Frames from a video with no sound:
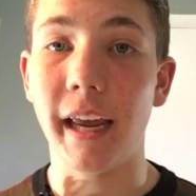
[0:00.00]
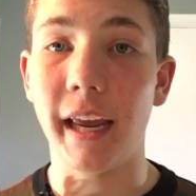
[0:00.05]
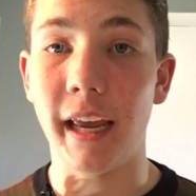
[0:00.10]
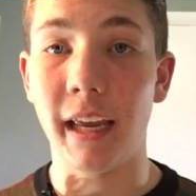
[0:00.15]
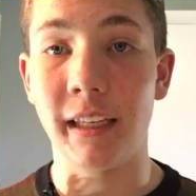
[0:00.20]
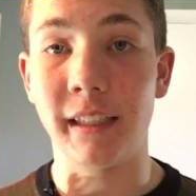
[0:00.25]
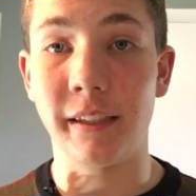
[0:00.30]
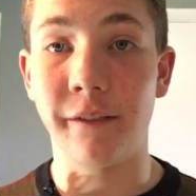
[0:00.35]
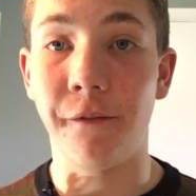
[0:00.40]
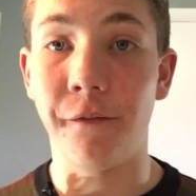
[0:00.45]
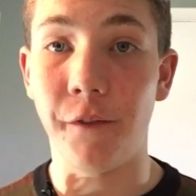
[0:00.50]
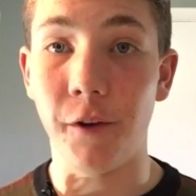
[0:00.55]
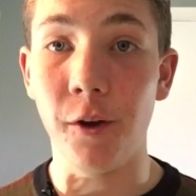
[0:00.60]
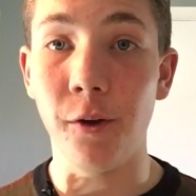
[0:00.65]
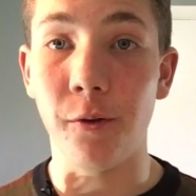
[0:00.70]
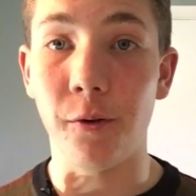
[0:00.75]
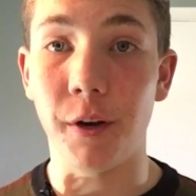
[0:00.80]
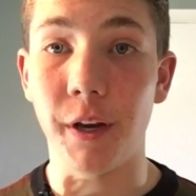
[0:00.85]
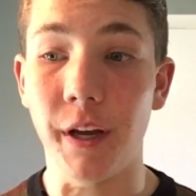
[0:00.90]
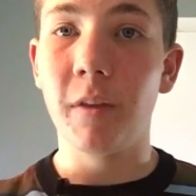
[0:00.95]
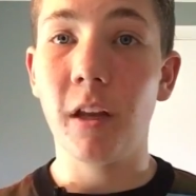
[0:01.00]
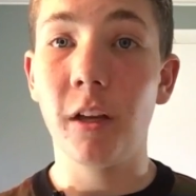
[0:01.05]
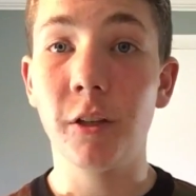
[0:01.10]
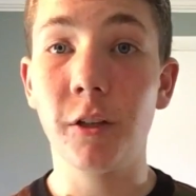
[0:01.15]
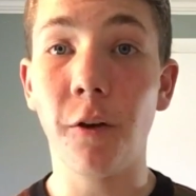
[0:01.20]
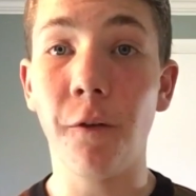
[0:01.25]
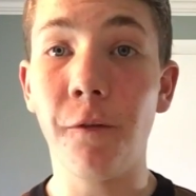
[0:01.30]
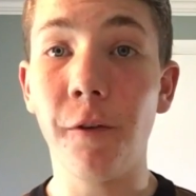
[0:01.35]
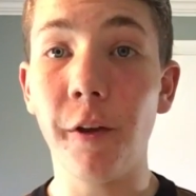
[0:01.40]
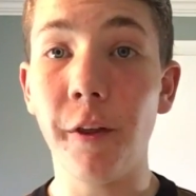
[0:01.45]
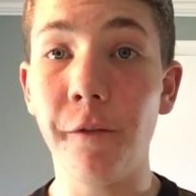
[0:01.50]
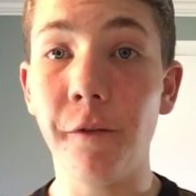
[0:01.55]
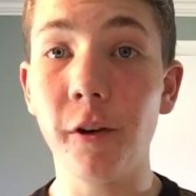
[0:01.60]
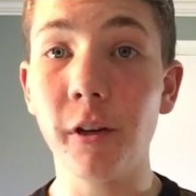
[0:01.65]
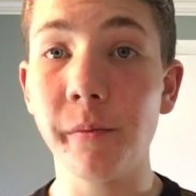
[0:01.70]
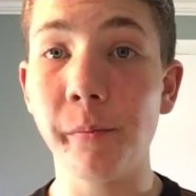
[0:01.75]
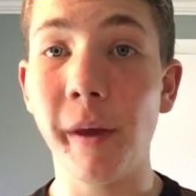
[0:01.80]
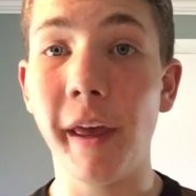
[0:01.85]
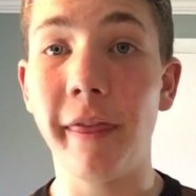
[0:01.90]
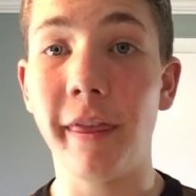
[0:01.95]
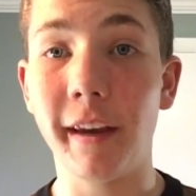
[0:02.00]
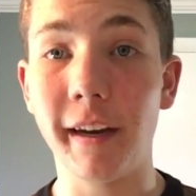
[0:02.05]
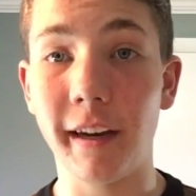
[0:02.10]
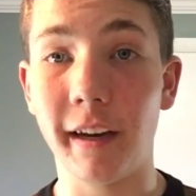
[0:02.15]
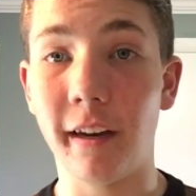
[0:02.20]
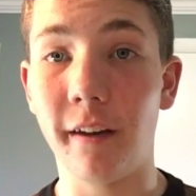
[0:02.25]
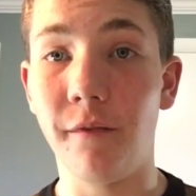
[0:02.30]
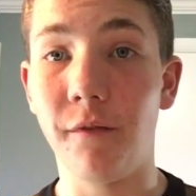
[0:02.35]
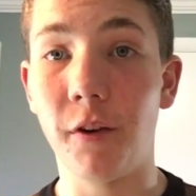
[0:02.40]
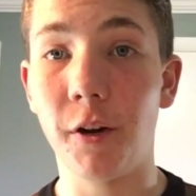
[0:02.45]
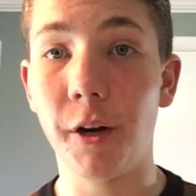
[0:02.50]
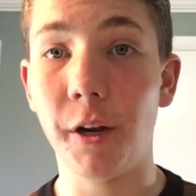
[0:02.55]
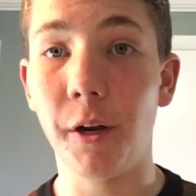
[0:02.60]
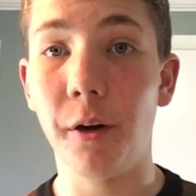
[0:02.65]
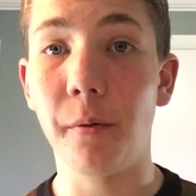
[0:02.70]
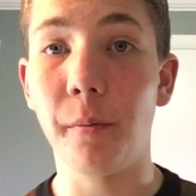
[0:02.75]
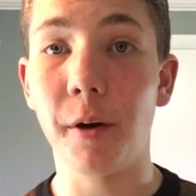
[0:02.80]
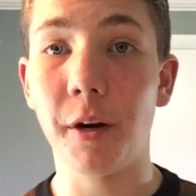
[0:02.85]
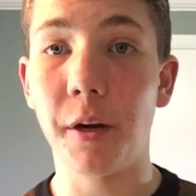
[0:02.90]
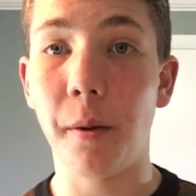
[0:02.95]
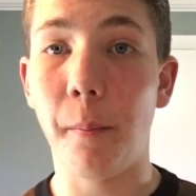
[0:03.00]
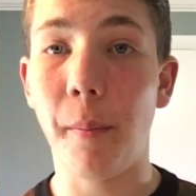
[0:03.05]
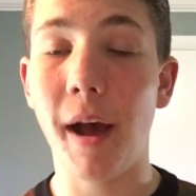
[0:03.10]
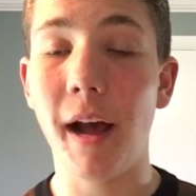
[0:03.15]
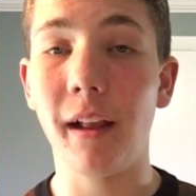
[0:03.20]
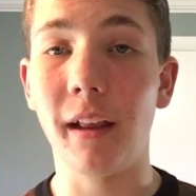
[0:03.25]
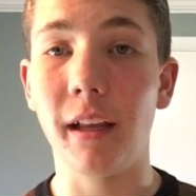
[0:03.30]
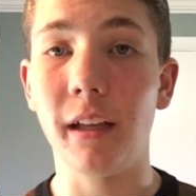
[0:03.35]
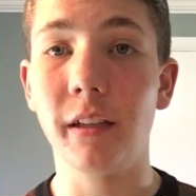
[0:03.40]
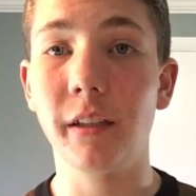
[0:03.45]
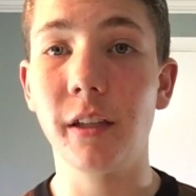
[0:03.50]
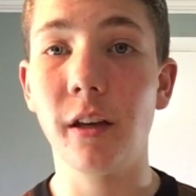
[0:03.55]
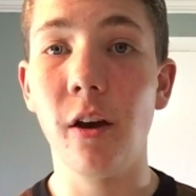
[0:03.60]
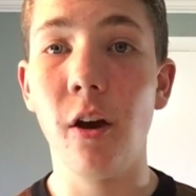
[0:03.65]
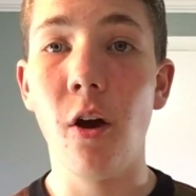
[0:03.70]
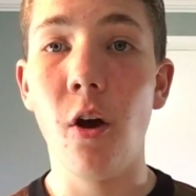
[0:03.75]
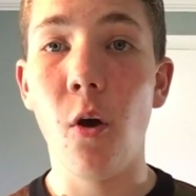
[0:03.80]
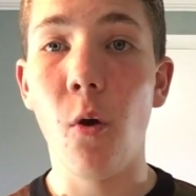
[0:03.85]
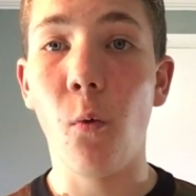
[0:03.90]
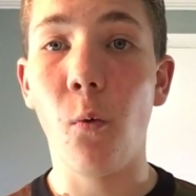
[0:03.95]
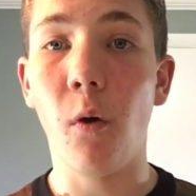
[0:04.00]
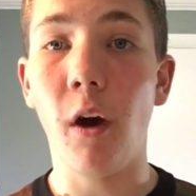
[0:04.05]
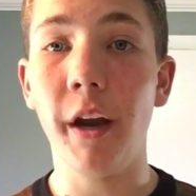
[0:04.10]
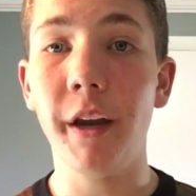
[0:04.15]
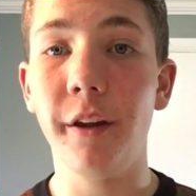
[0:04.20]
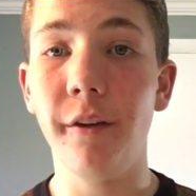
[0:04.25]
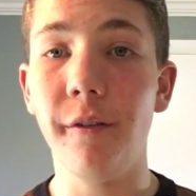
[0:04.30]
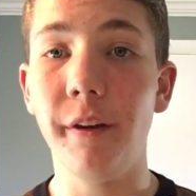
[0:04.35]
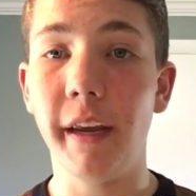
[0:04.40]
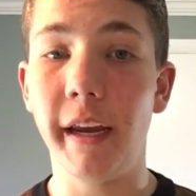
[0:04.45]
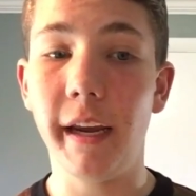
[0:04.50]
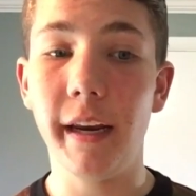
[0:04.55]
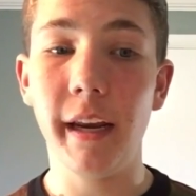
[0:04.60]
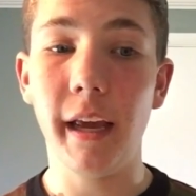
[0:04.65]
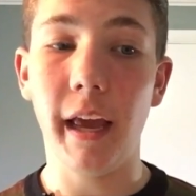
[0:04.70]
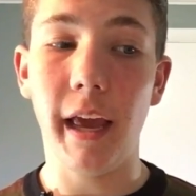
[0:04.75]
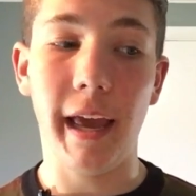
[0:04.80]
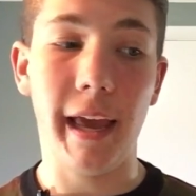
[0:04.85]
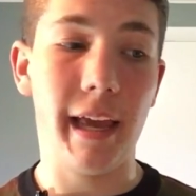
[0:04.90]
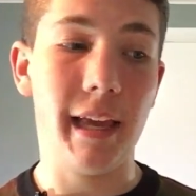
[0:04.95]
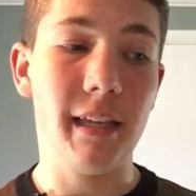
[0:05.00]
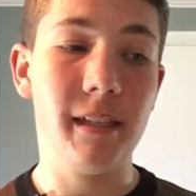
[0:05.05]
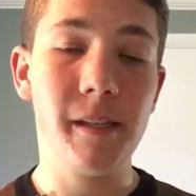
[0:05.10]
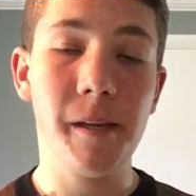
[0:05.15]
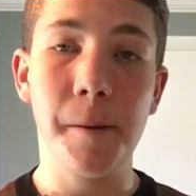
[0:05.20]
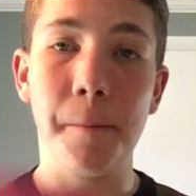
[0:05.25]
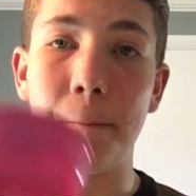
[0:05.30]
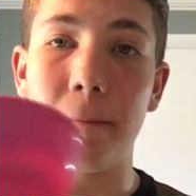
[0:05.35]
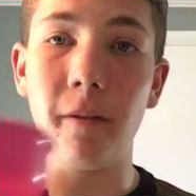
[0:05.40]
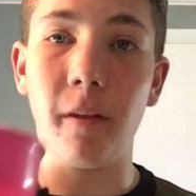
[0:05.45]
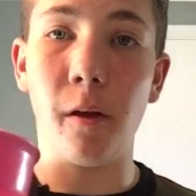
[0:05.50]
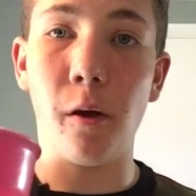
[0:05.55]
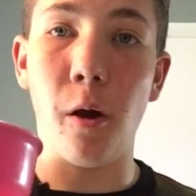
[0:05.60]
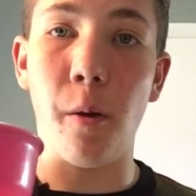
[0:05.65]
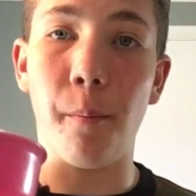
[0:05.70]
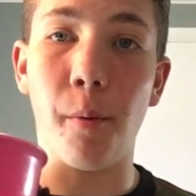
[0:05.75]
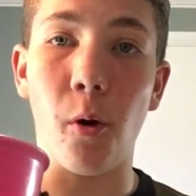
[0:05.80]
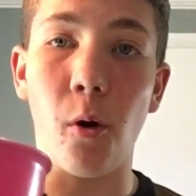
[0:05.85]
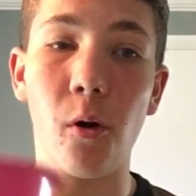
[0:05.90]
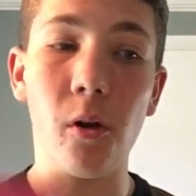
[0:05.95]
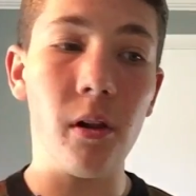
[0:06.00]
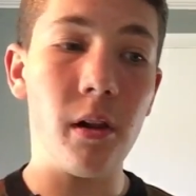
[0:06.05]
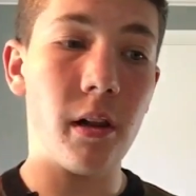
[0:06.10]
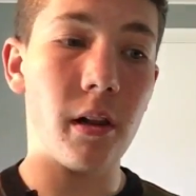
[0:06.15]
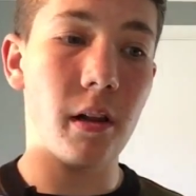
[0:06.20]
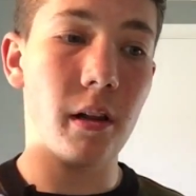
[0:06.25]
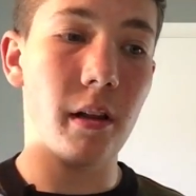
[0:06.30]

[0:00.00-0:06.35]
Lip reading: it is food. So for the first method in converting your bird to pellets, what you need is a bowl,